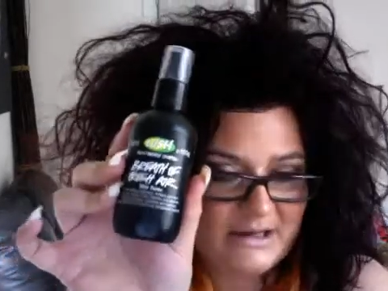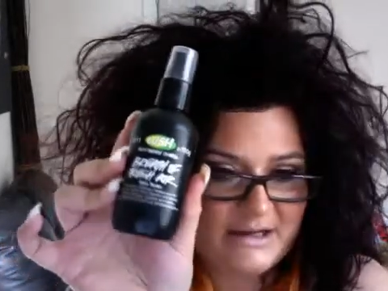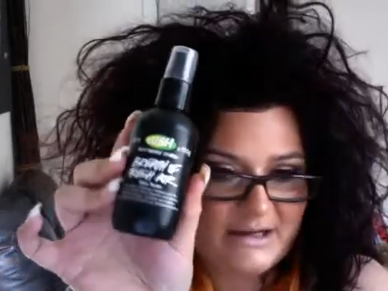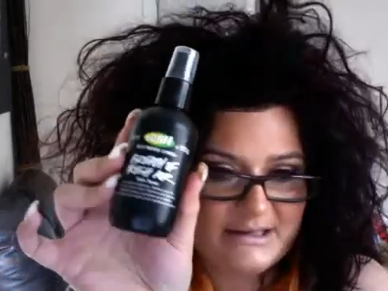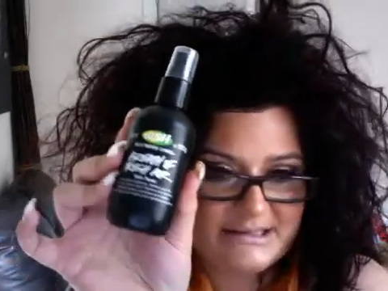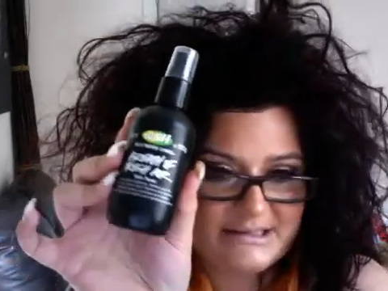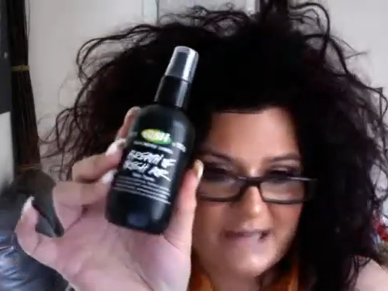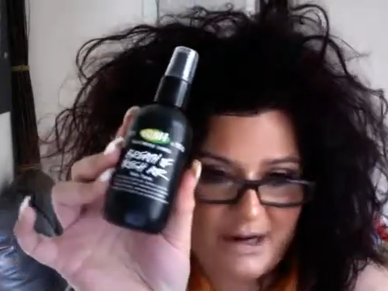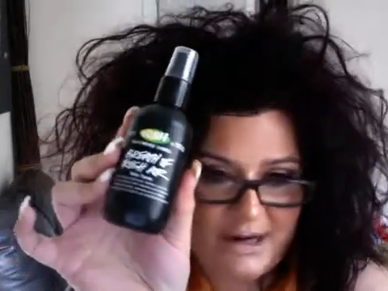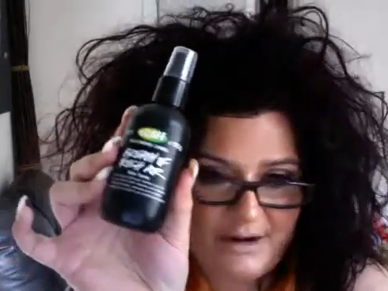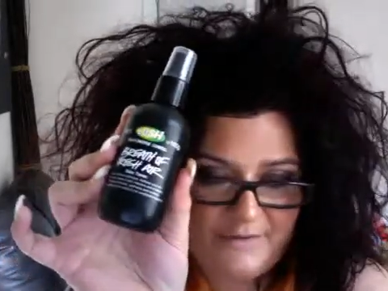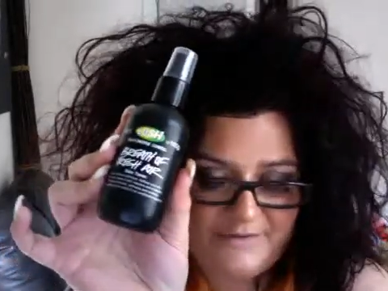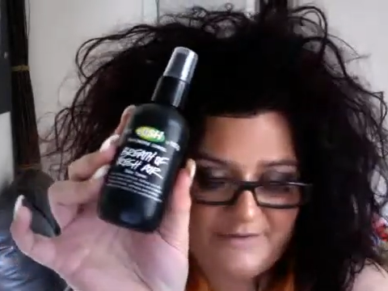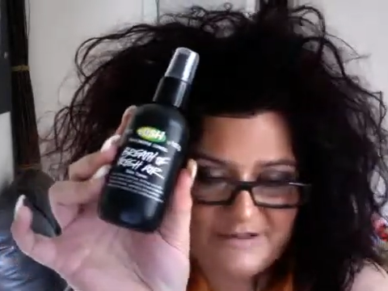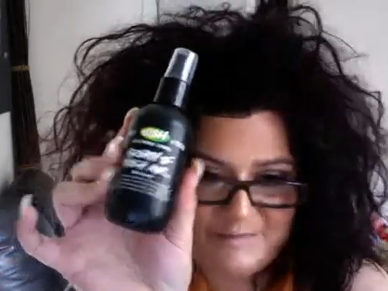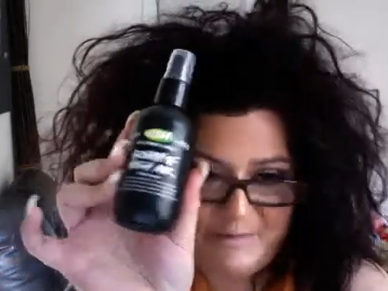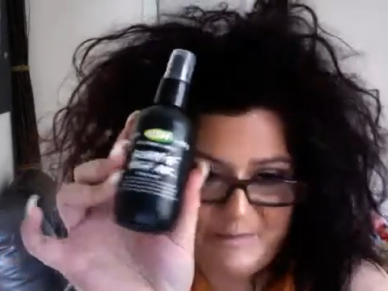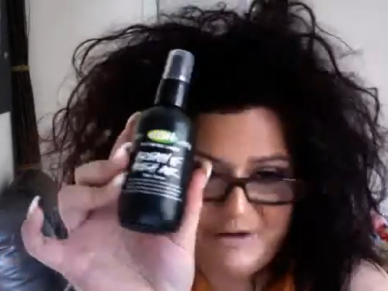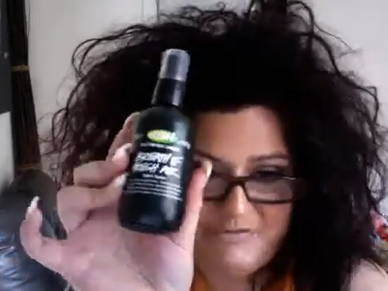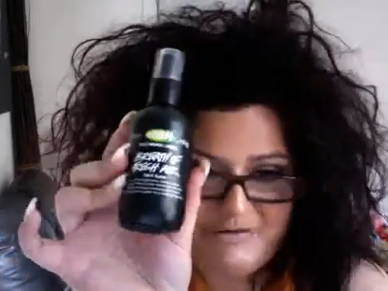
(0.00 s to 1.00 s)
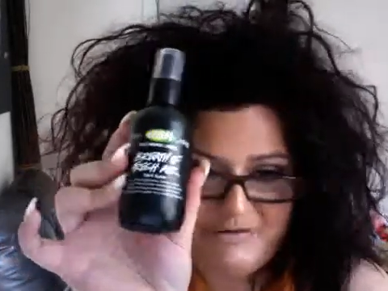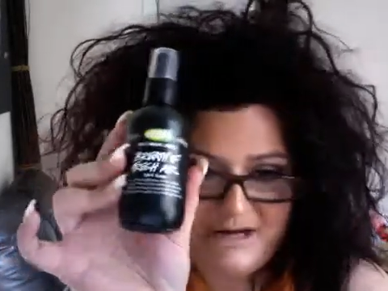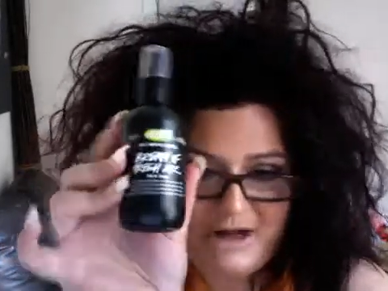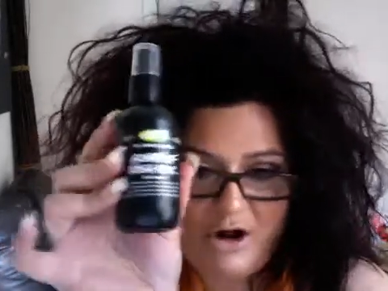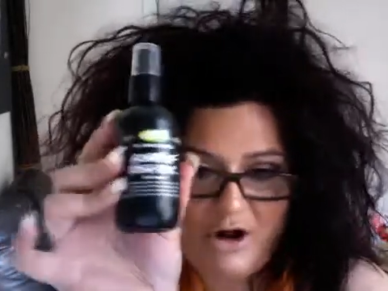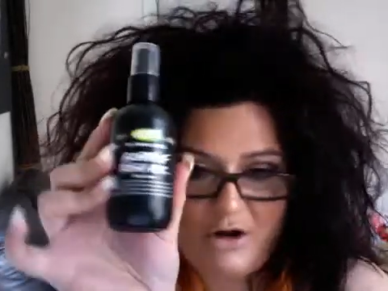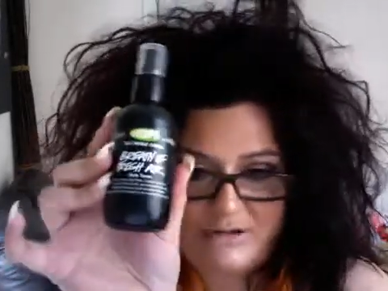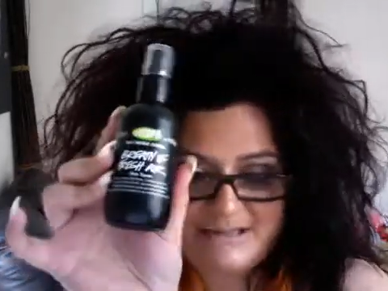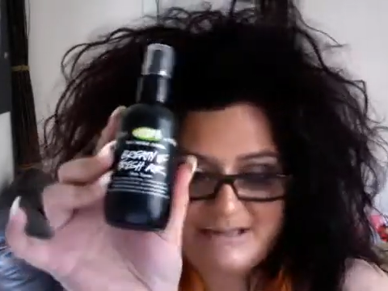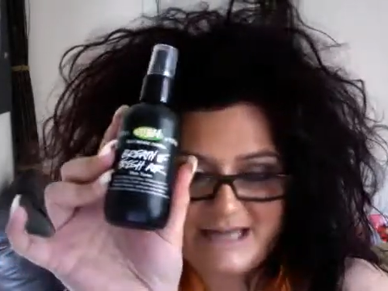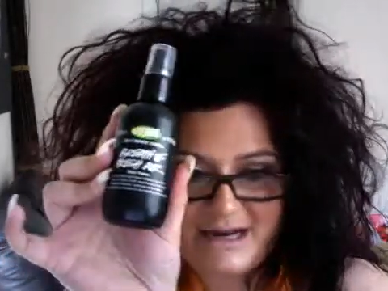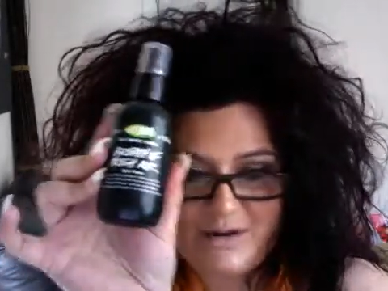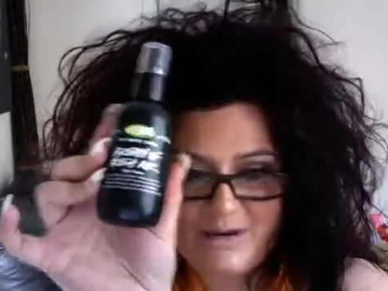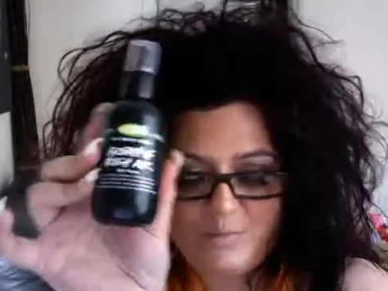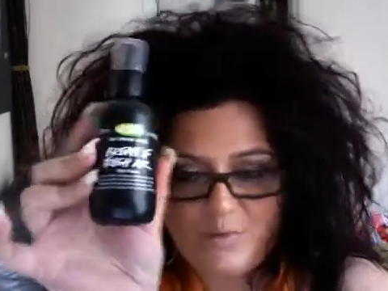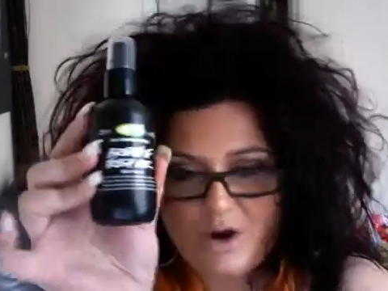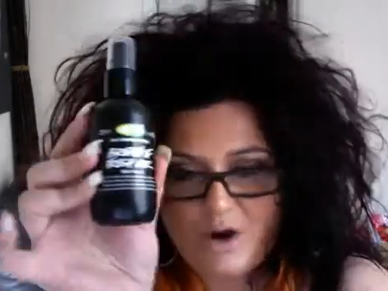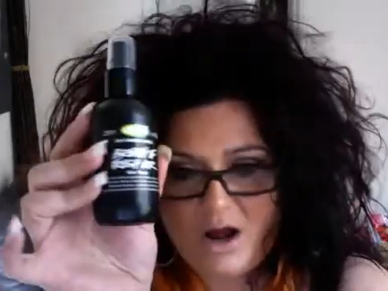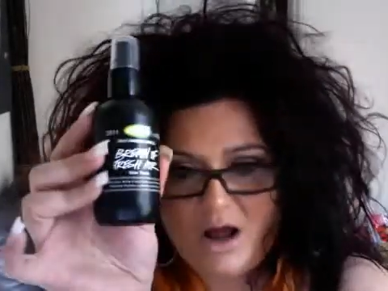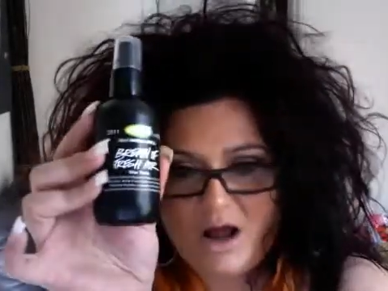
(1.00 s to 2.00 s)
So if it's been a really hot day at
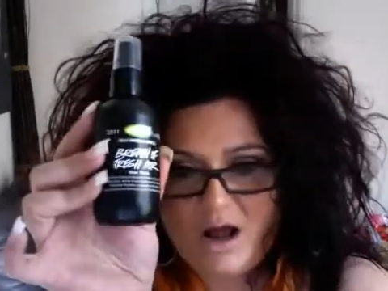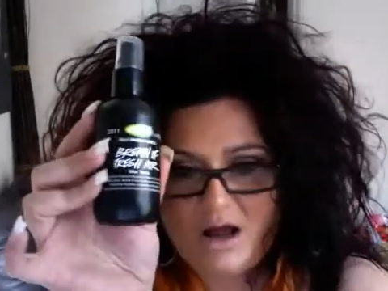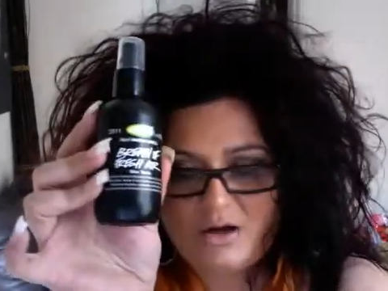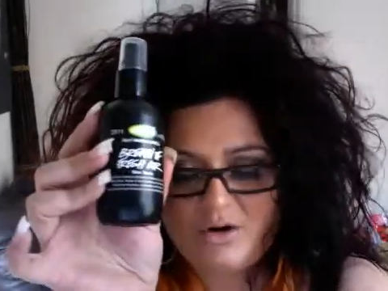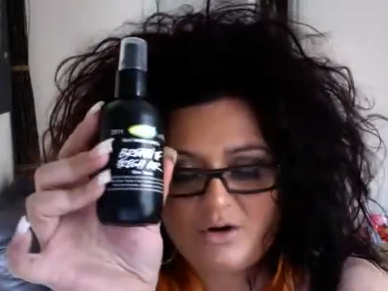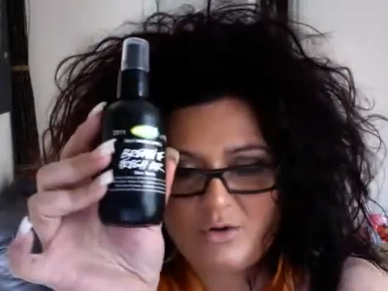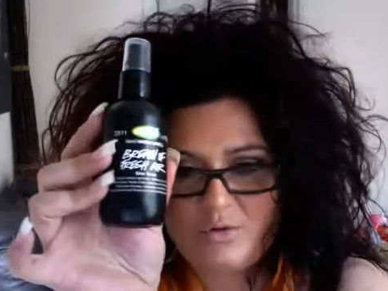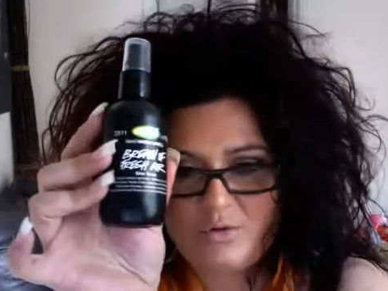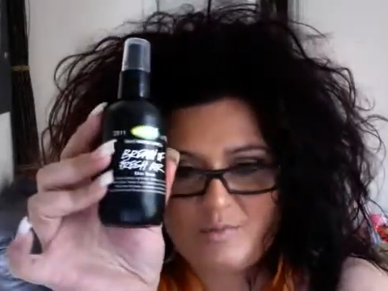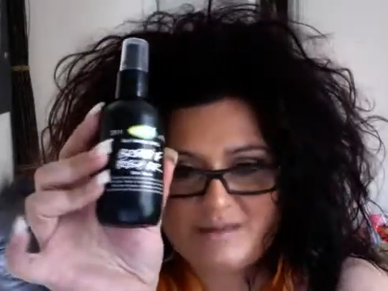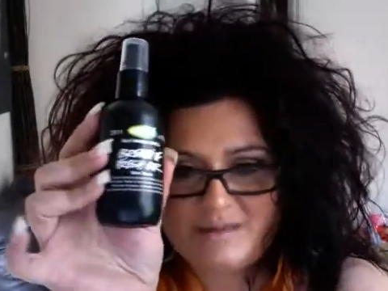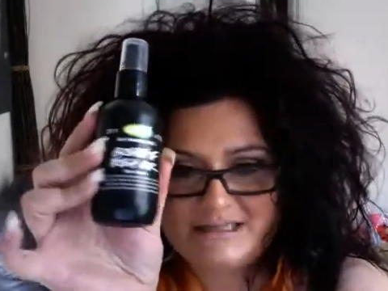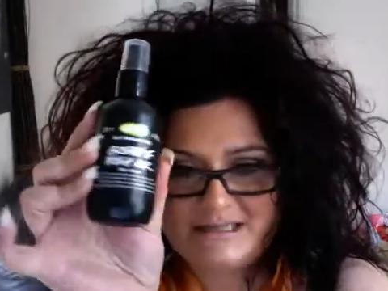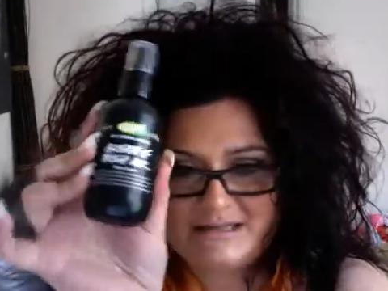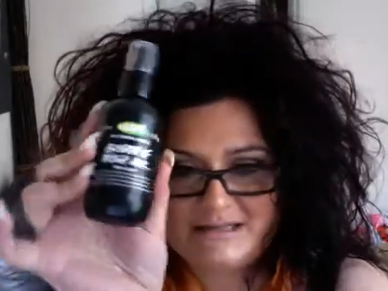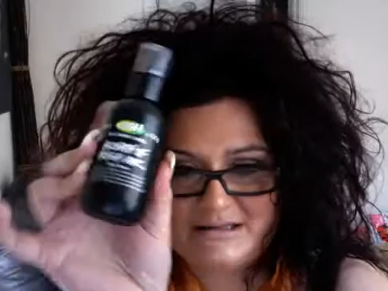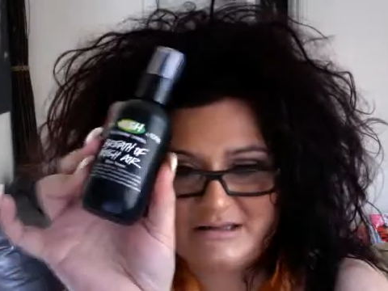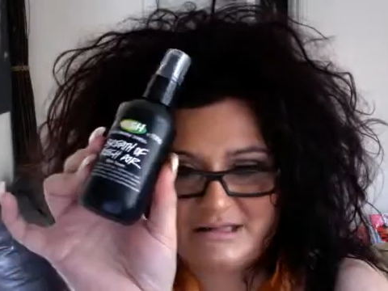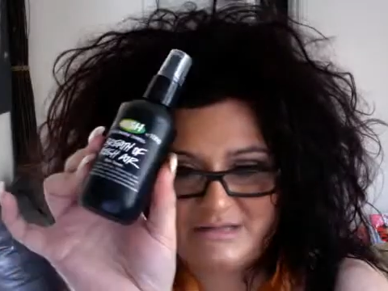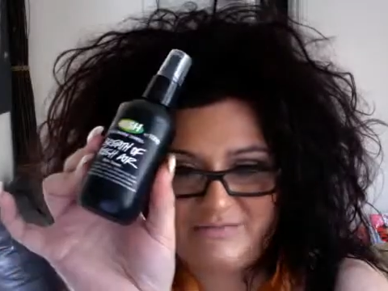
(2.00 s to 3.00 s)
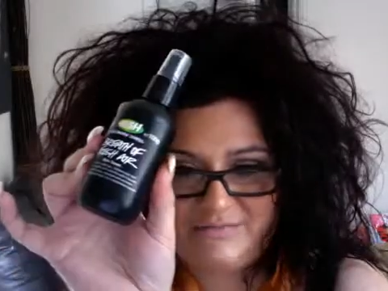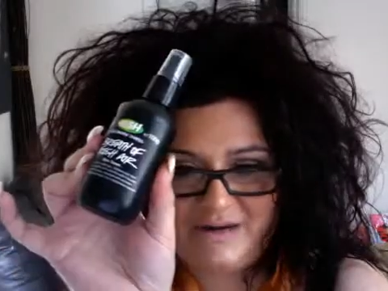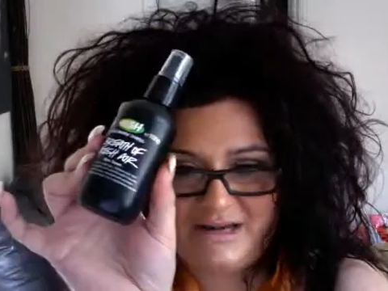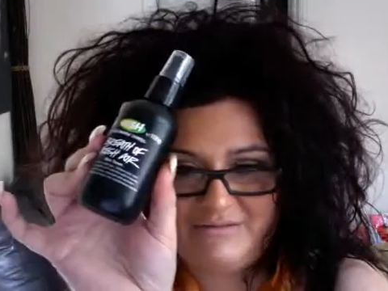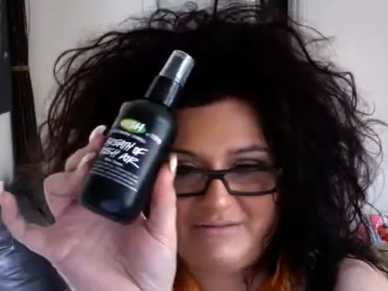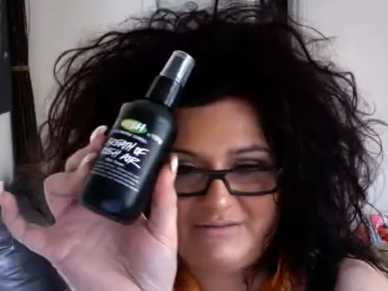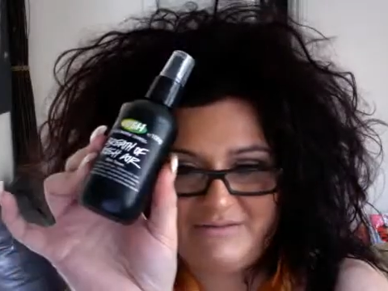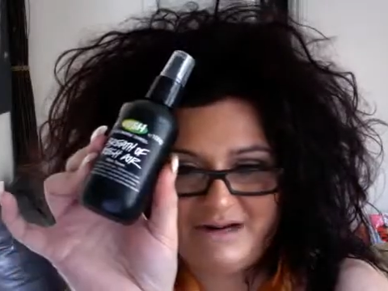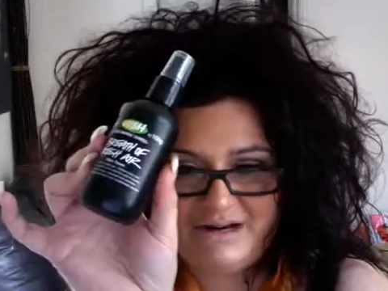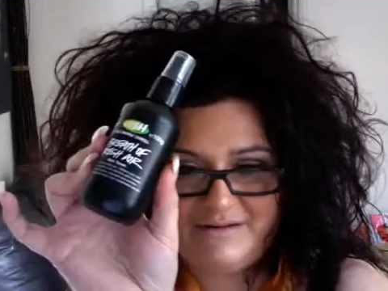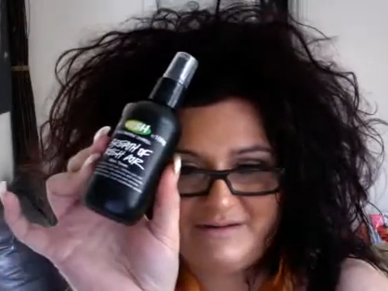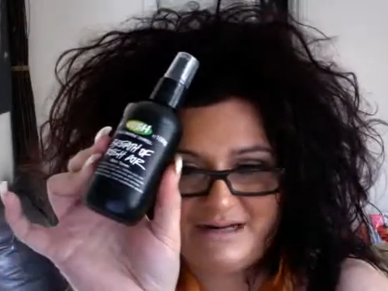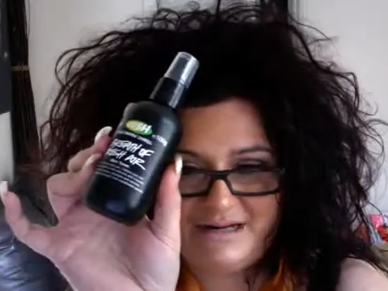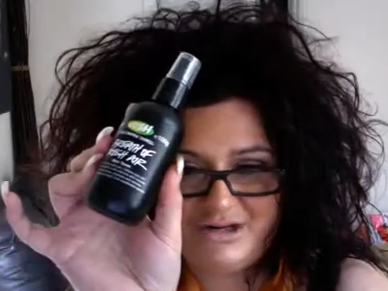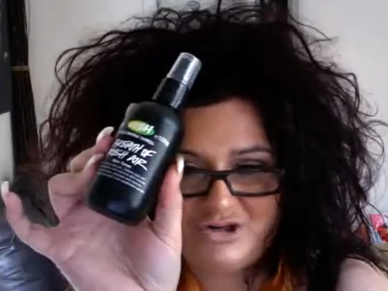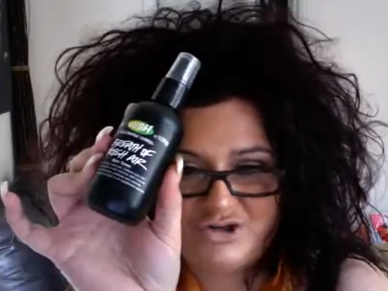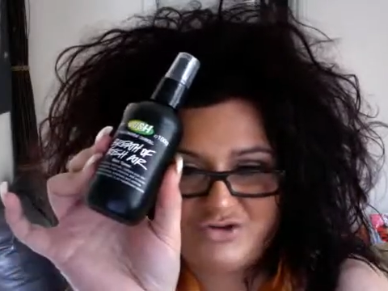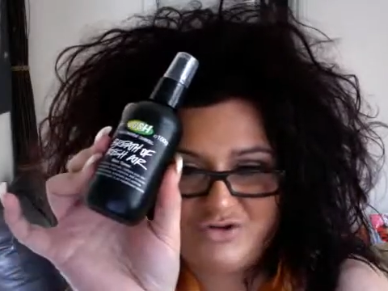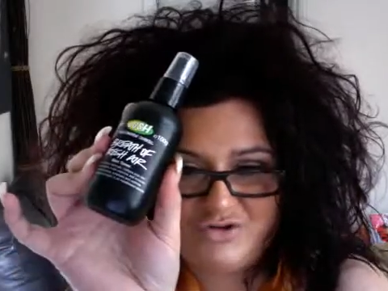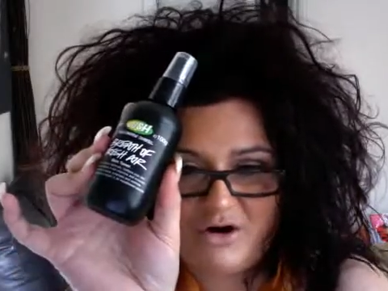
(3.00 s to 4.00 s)
work or my skin's just feeling really
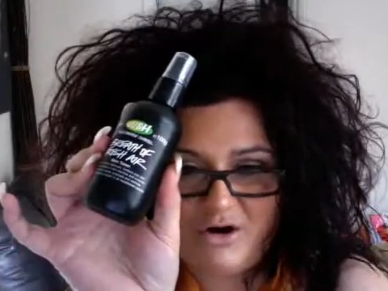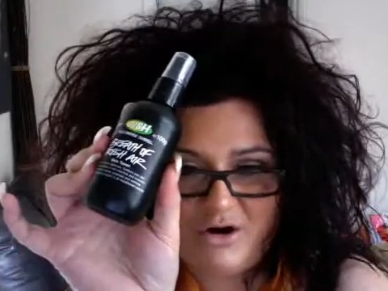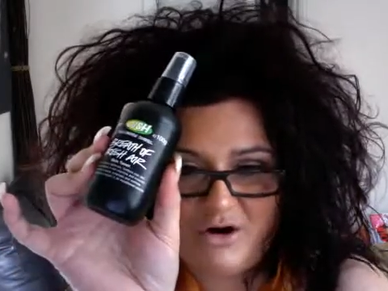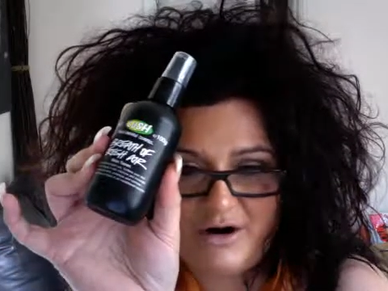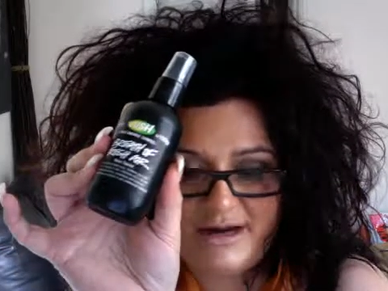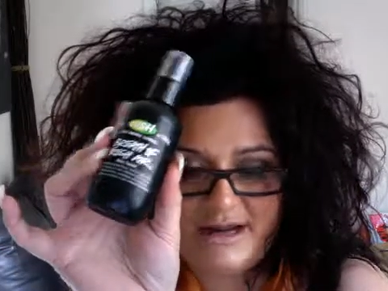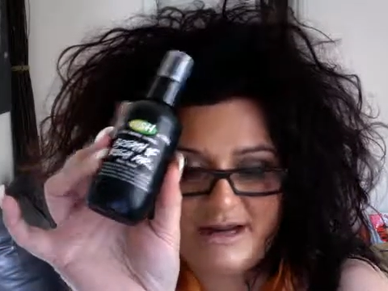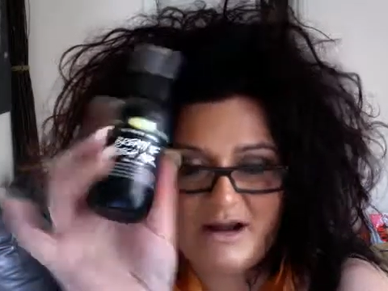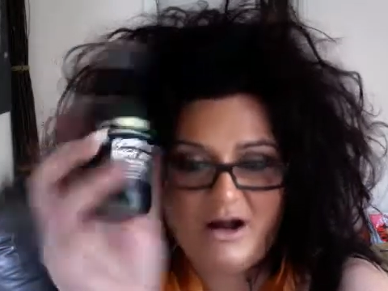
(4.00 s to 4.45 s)
dry,